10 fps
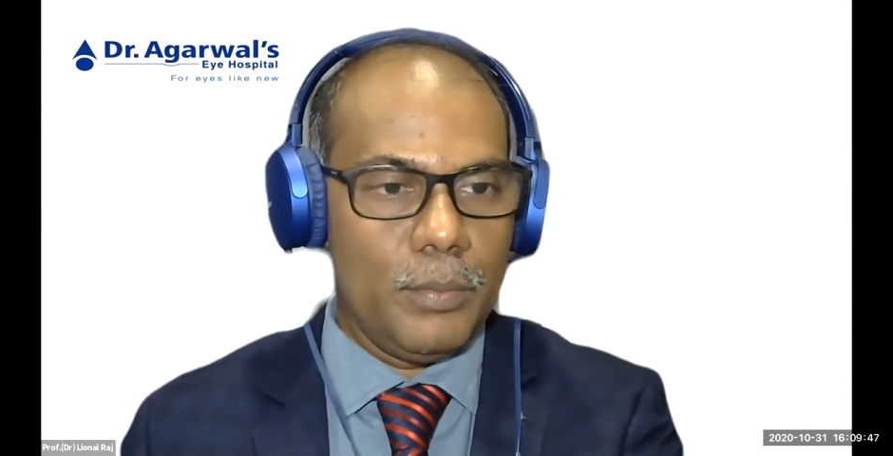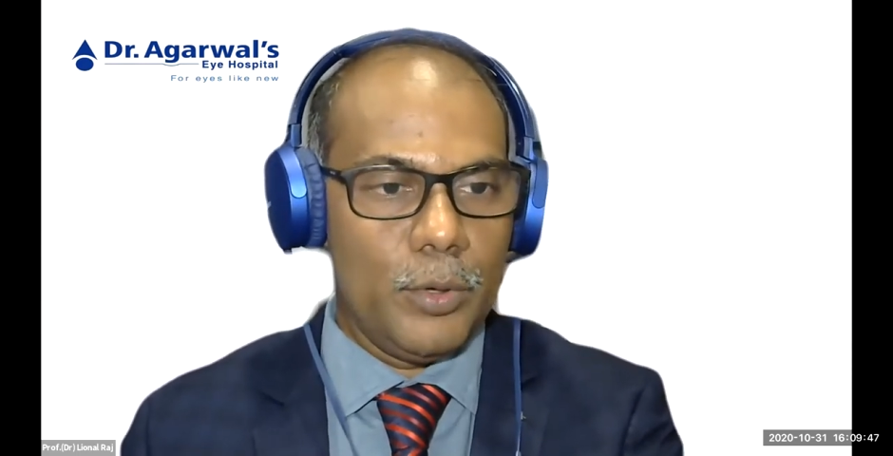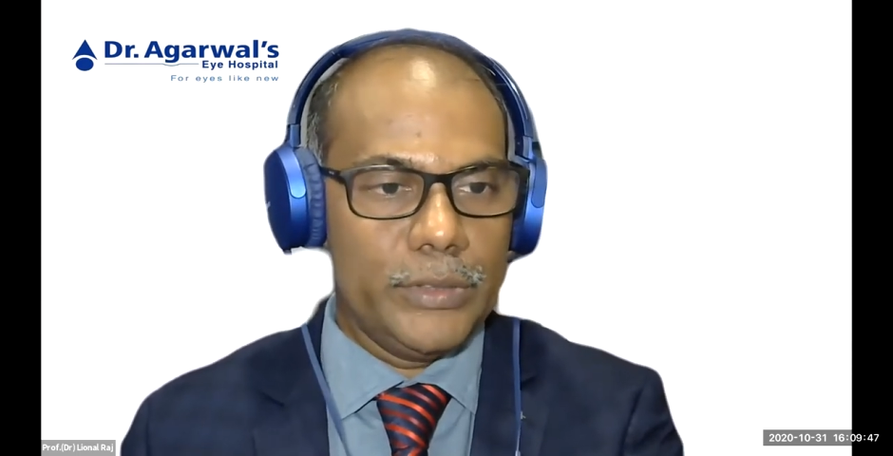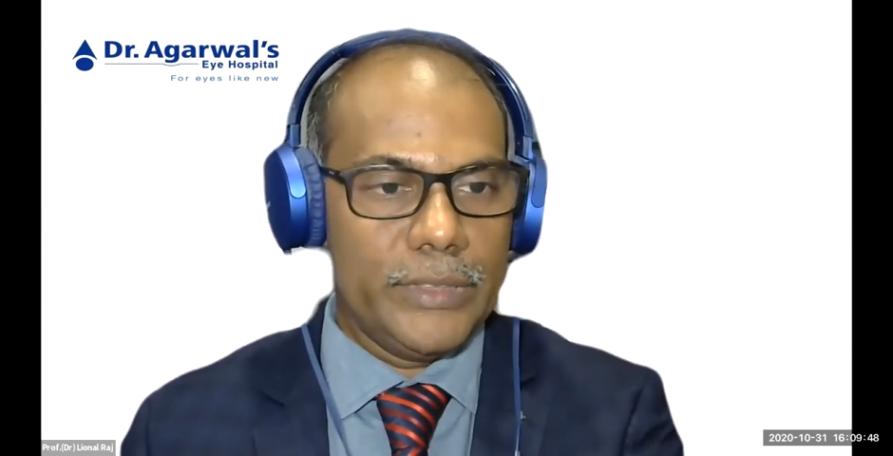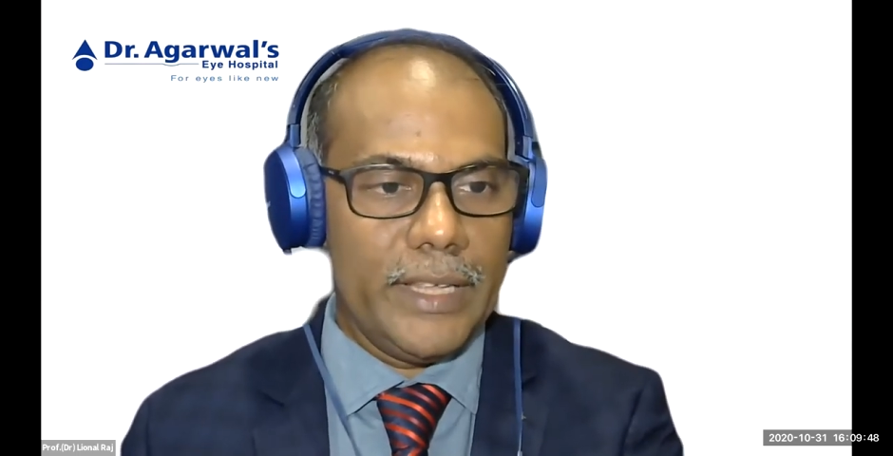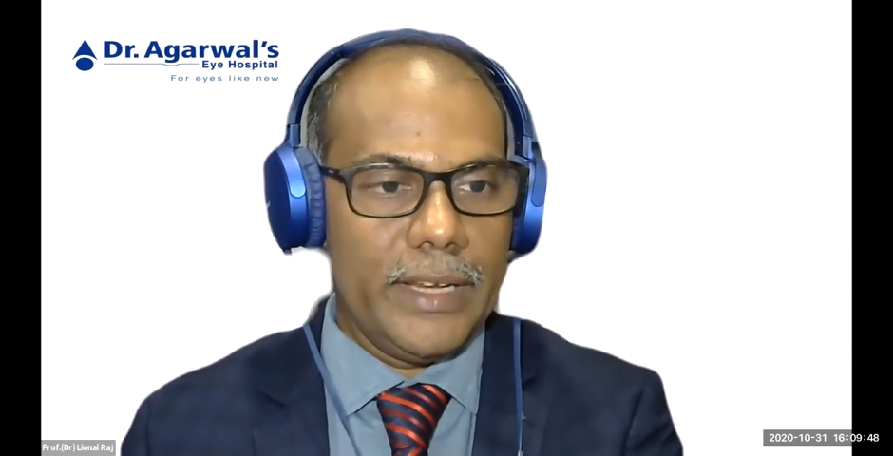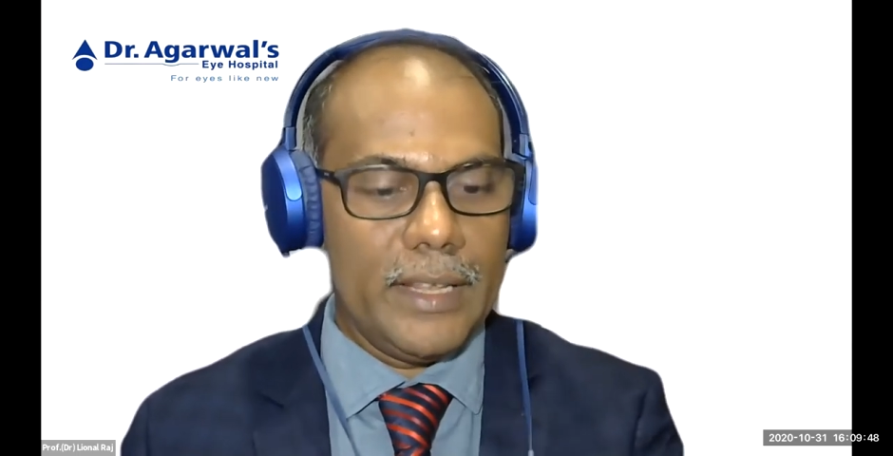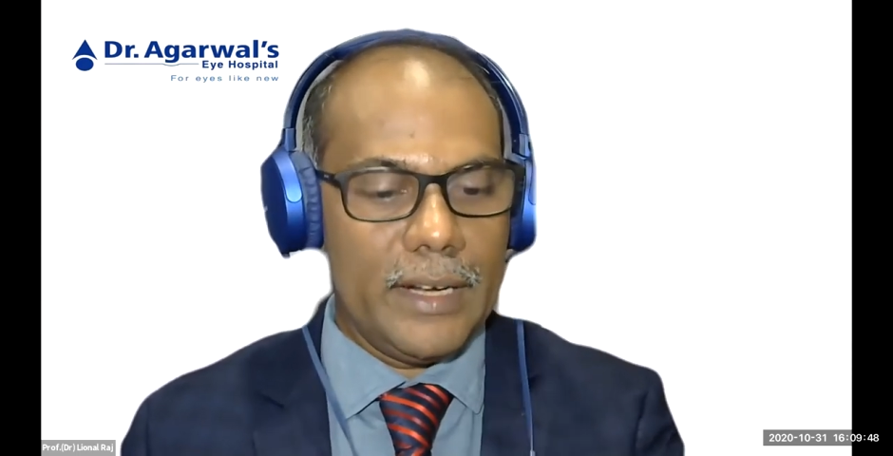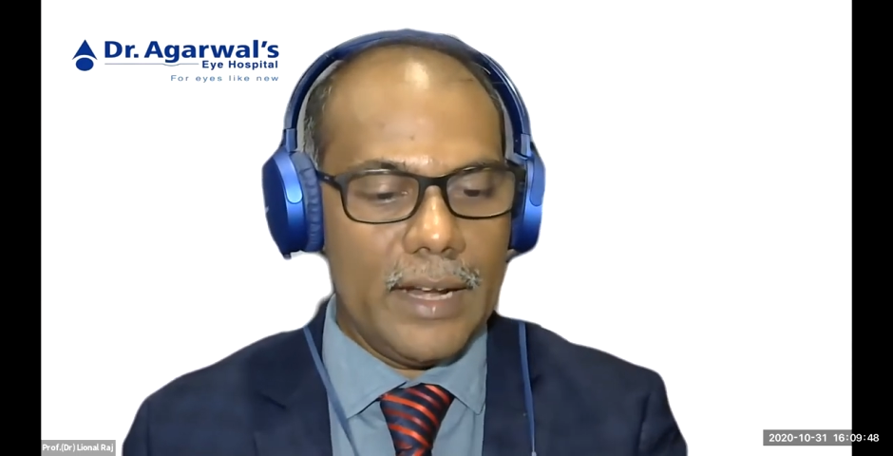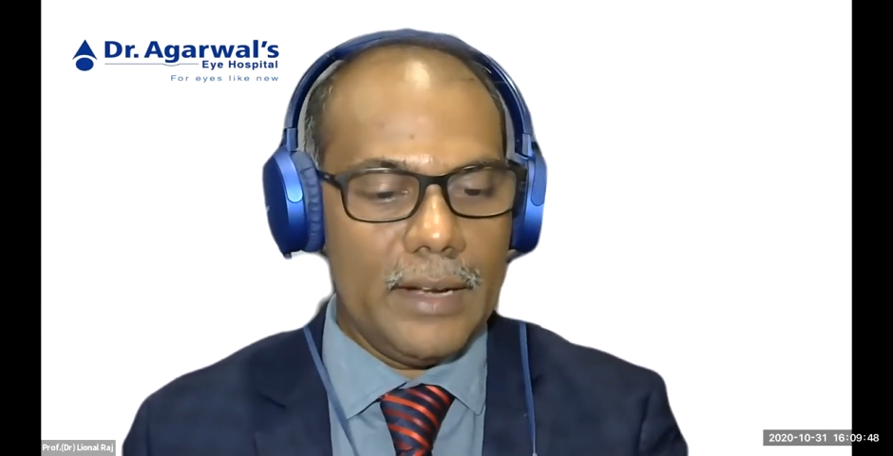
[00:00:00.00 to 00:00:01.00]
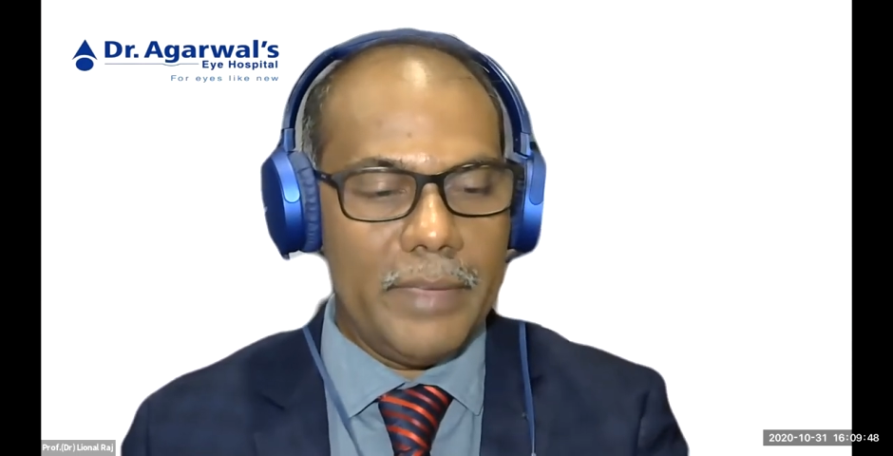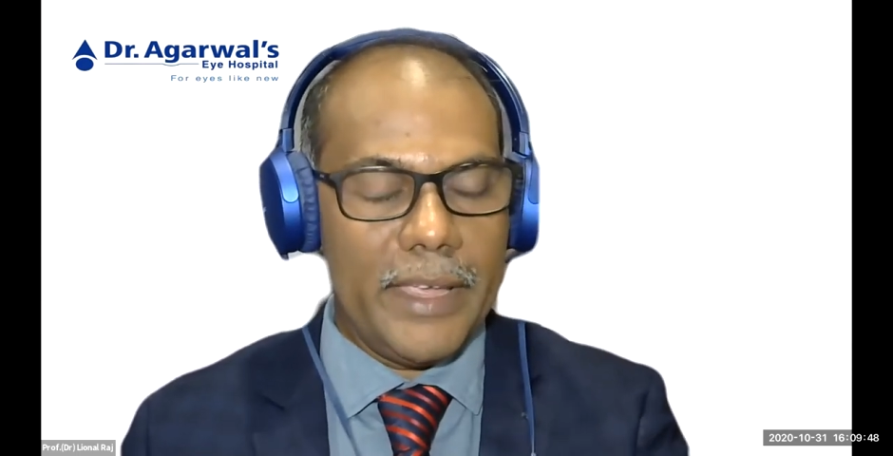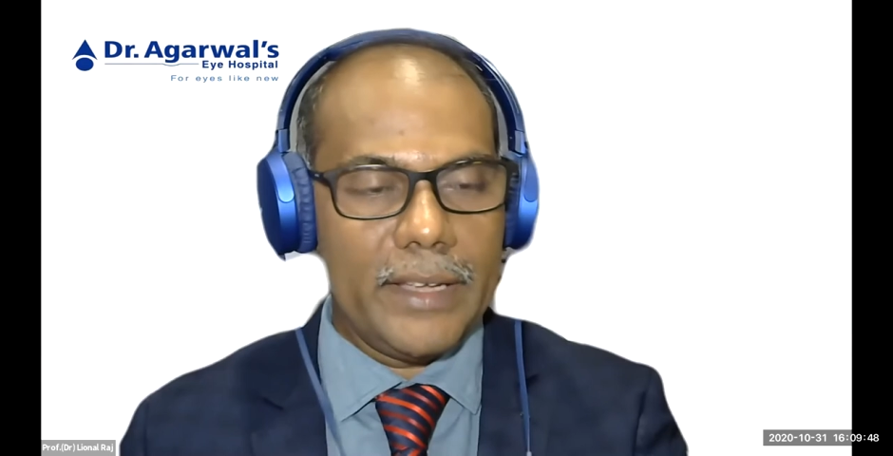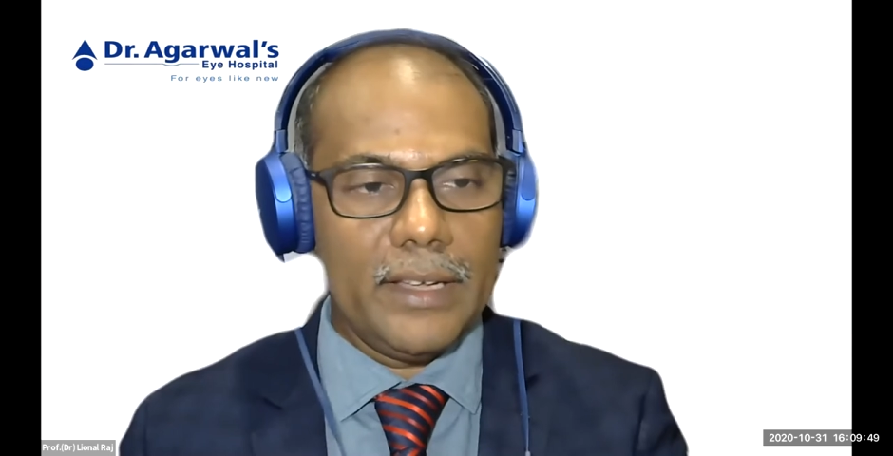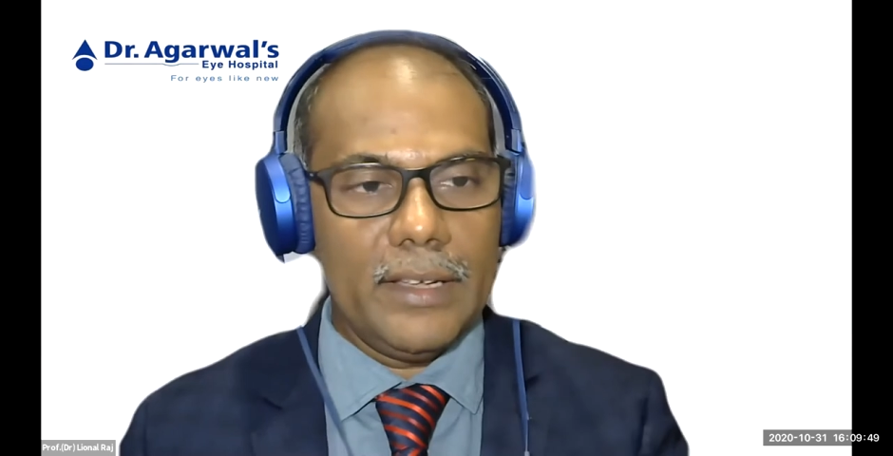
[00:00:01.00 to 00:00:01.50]
posterior and
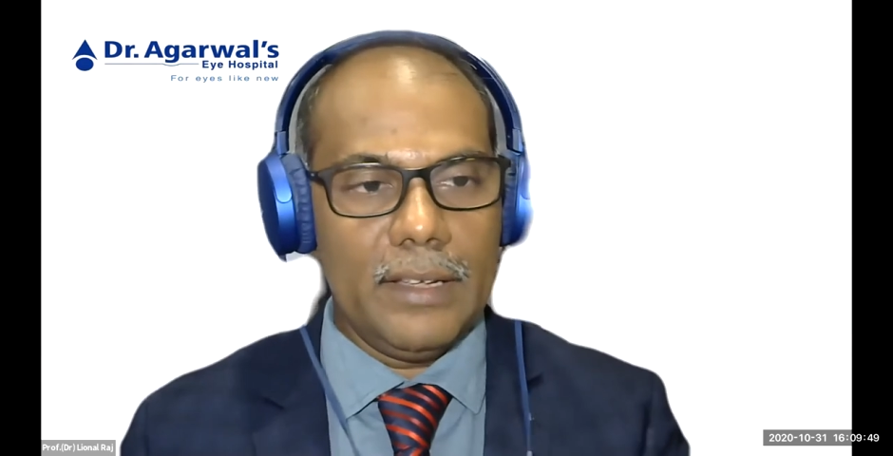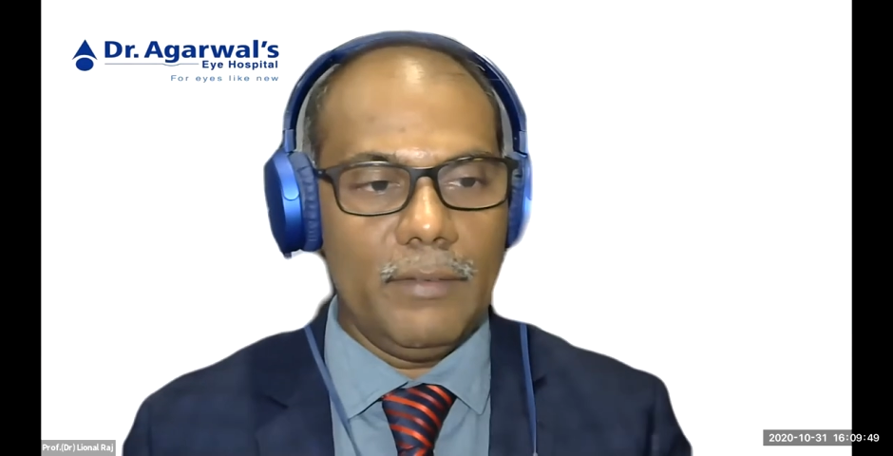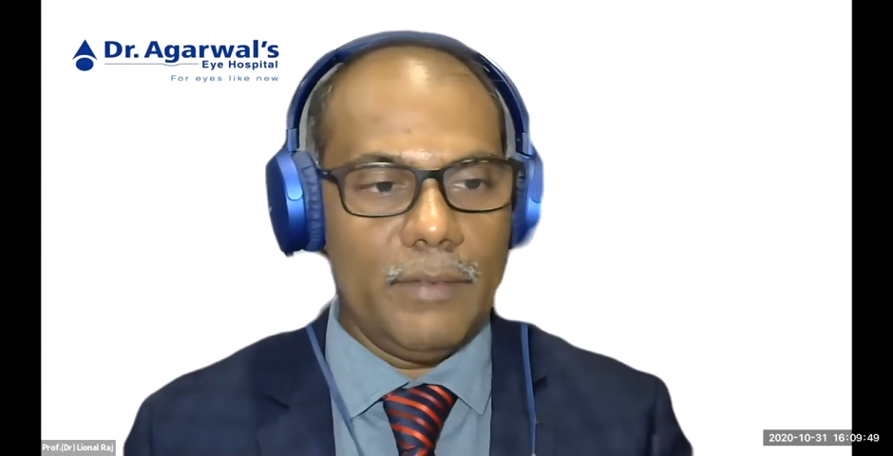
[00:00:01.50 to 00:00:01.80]
make a